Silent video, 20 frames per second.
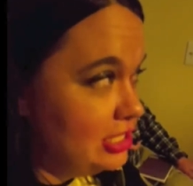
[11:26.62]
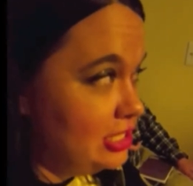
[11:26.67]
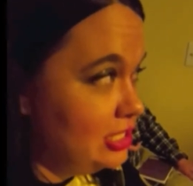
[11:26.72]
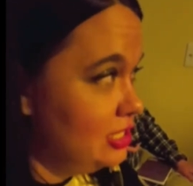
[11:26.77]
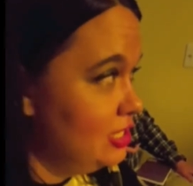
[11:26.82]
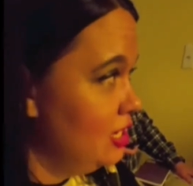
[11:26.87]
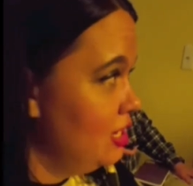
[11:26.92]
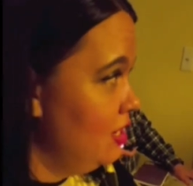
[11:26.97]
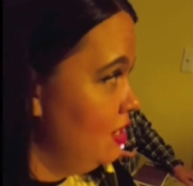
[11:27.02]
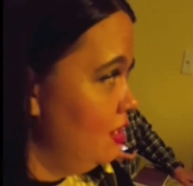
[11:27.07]

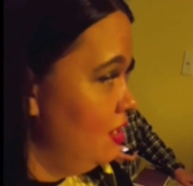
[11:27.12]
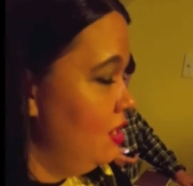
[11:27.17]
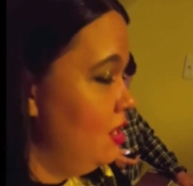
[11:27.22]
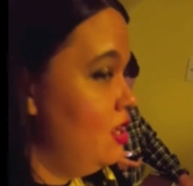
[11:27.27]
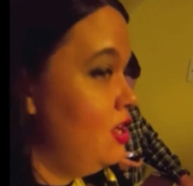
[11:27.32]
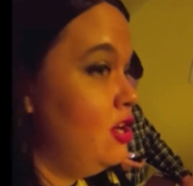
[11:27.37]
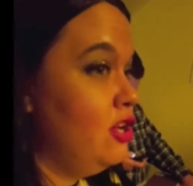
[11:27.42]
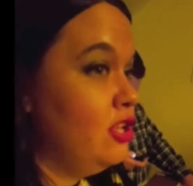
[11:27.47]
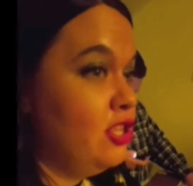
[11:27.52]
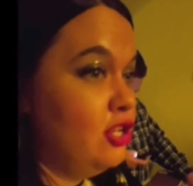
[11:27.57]
Uh-oh.
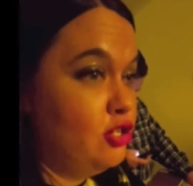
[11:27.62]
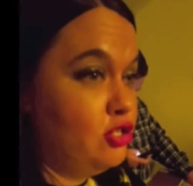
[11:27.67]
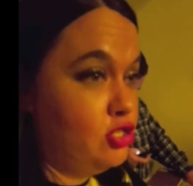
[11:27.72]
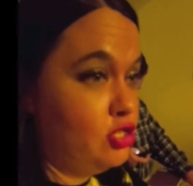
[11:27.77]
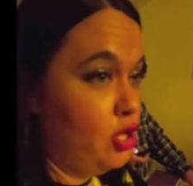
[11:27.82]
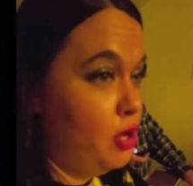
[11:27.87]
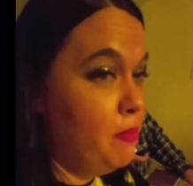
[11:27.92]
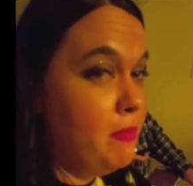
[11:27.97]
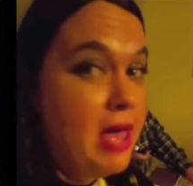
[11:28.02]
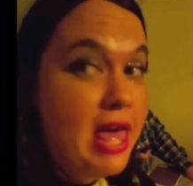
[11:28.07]
oh. There's
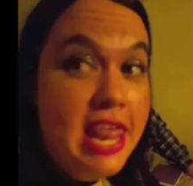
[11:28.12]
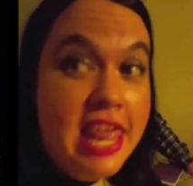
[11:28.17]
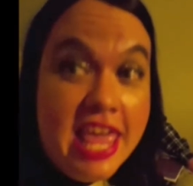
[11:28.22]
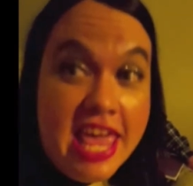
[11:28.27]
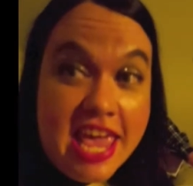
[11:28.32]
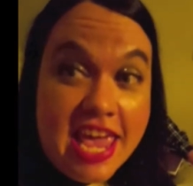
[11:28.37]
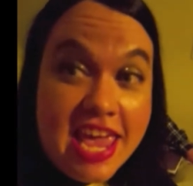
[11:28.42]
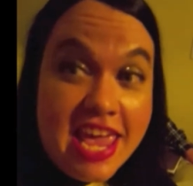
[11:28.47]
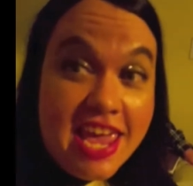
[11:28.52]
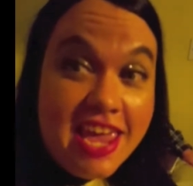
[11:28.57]
so
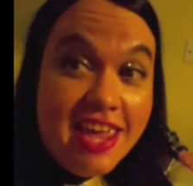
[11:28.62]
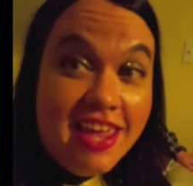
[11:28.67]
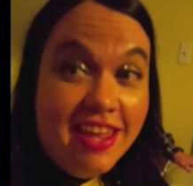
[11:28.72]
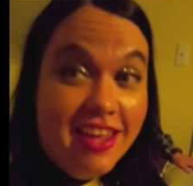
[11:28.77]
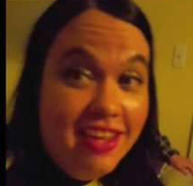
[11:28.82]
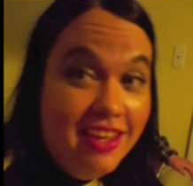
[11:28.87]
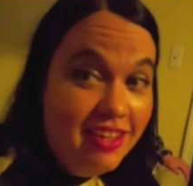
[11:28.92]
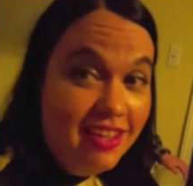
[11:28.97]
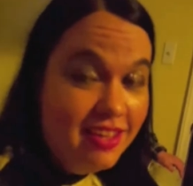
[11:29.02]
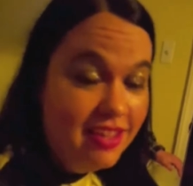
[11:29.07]
many. what
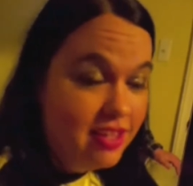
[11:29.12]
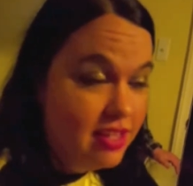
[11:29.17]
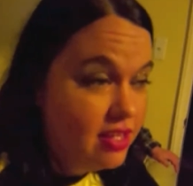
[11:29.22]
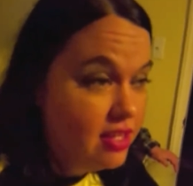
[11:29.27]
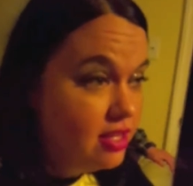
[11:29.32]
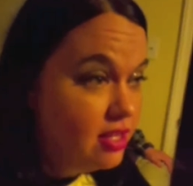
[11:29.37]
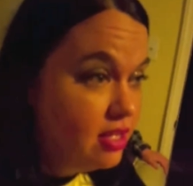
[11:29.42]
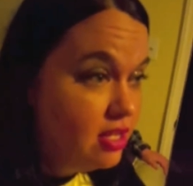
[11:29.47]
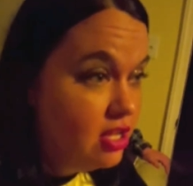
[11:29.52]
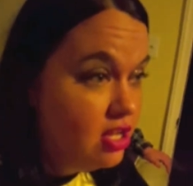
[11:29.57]
was your
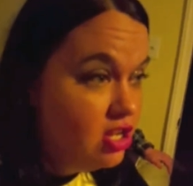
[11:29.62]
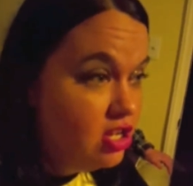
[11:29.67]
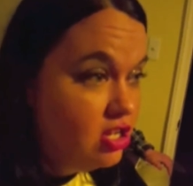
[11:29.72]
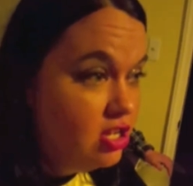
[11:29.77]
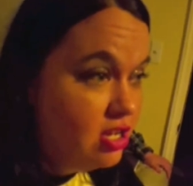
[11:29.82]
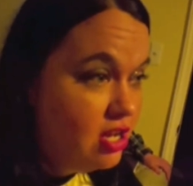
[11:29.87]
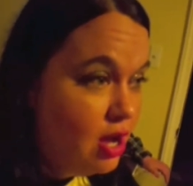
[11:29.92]
first?